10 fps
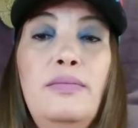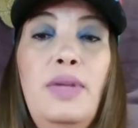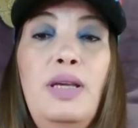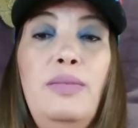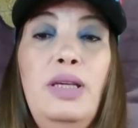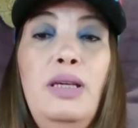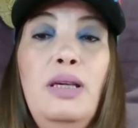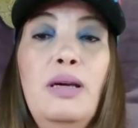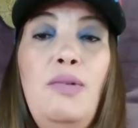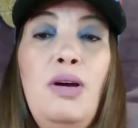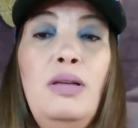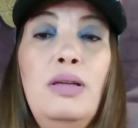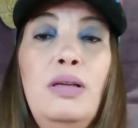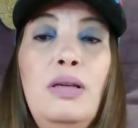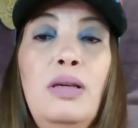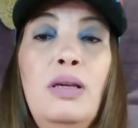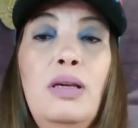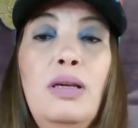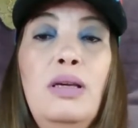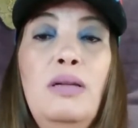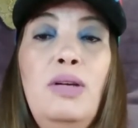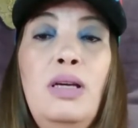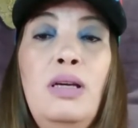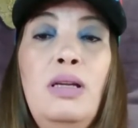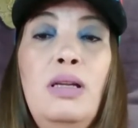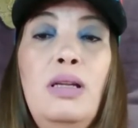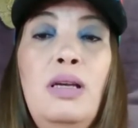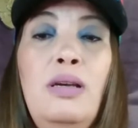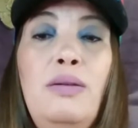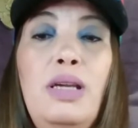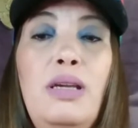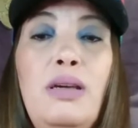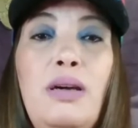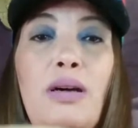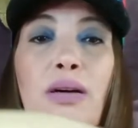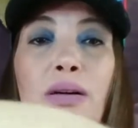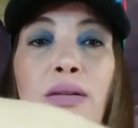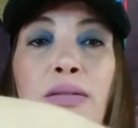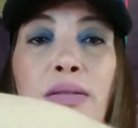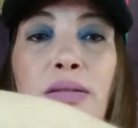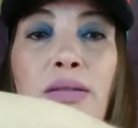Maybe. Come on. Come on. There we go.